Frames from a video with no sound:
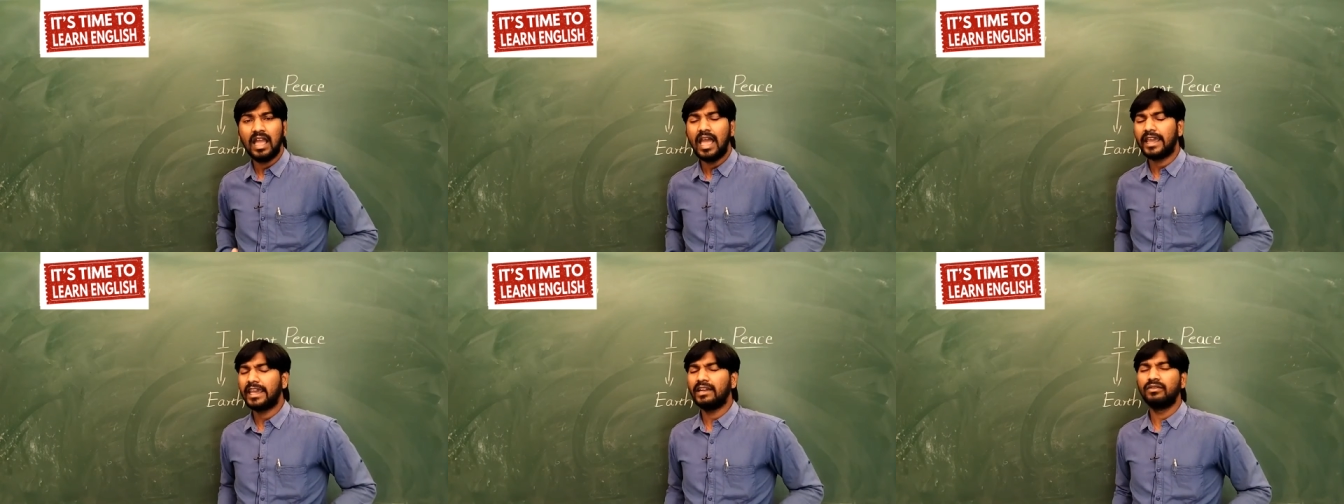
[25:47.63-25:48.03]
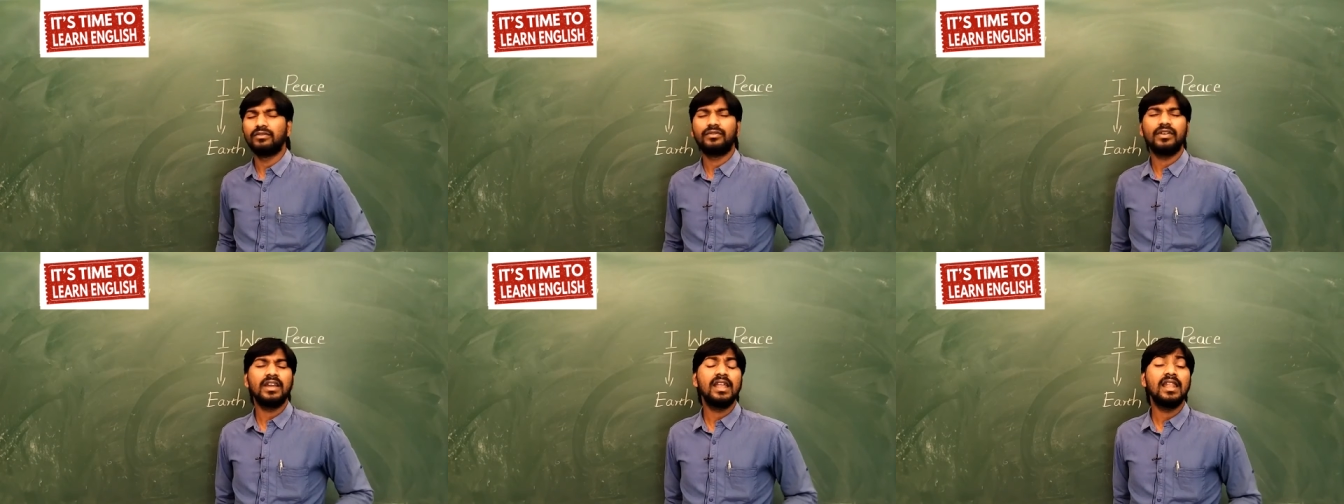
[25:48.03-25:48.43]
I can
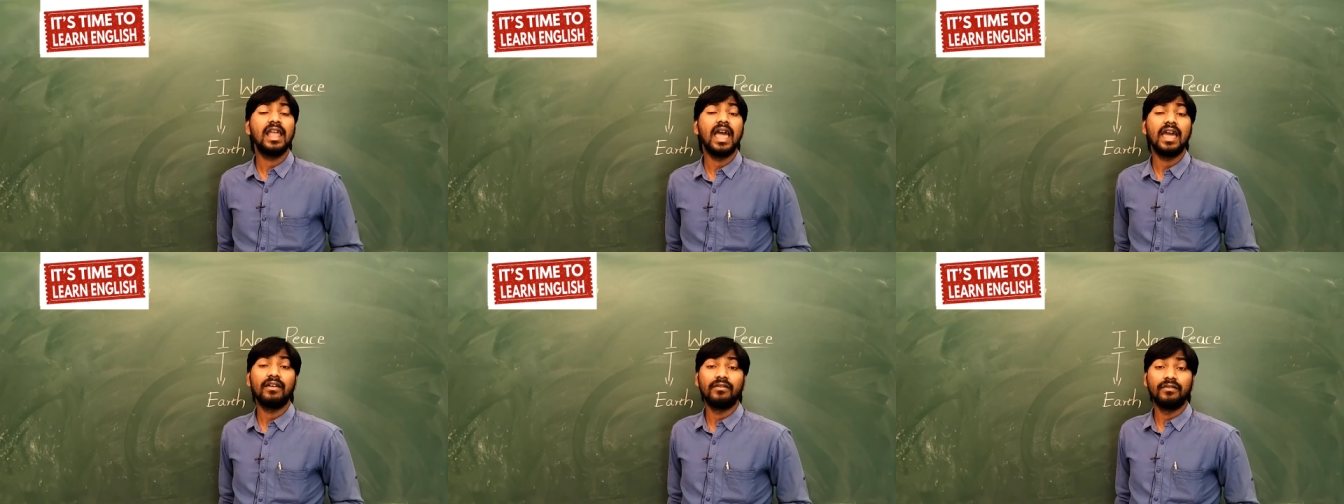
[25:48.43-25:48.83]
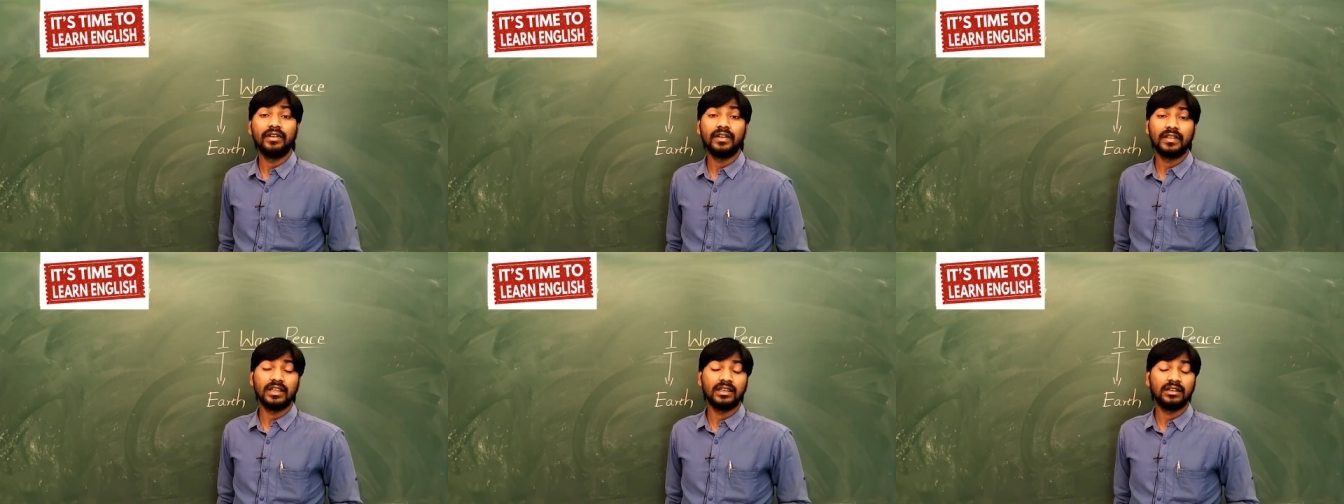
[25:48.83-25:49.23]
feel
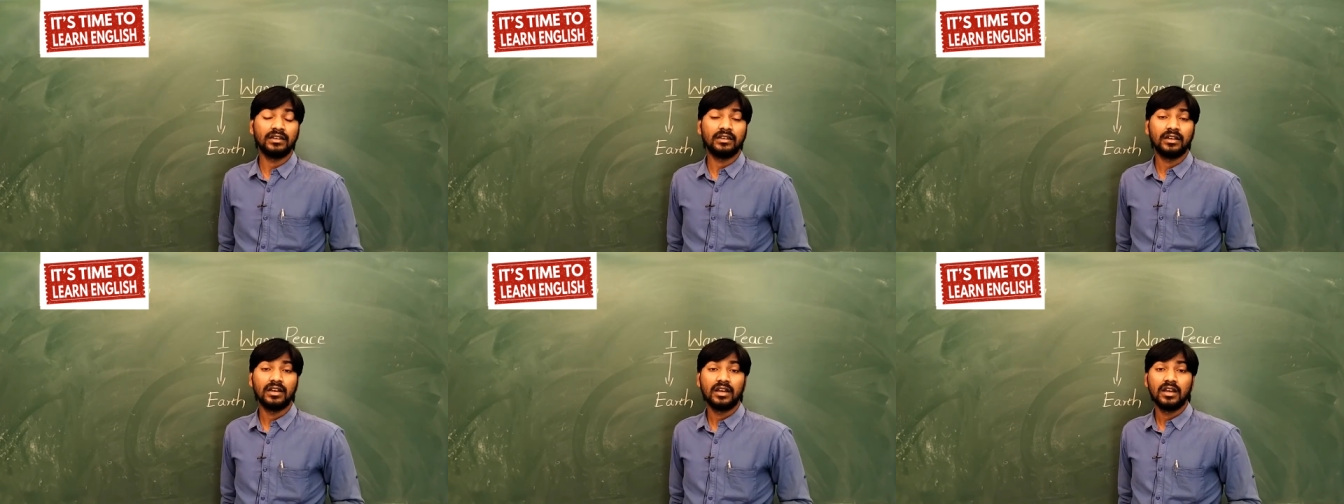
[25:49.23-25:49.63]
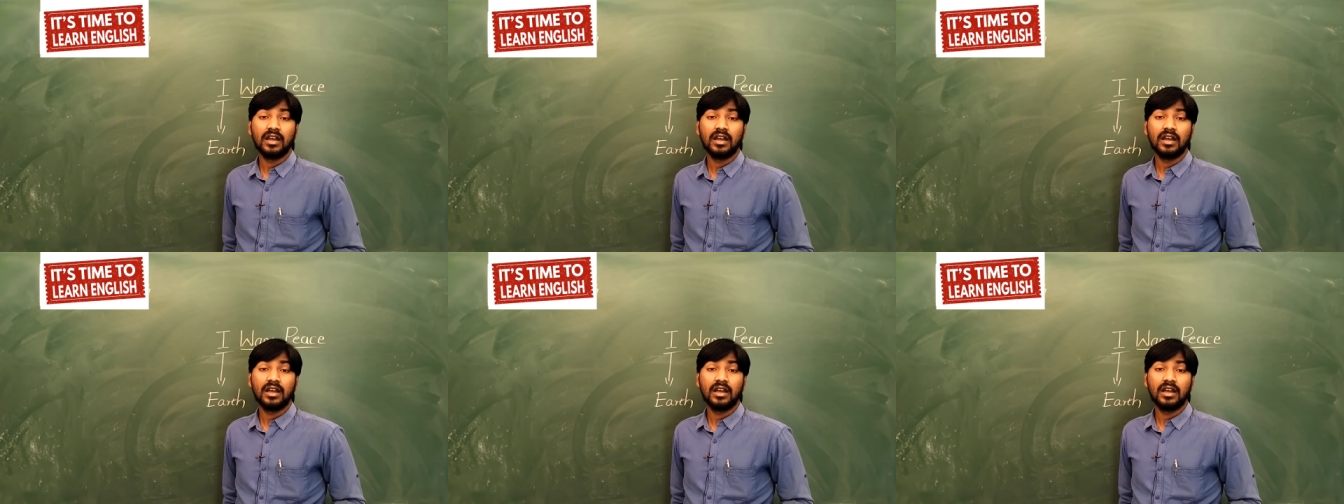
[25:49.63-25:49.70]
everything.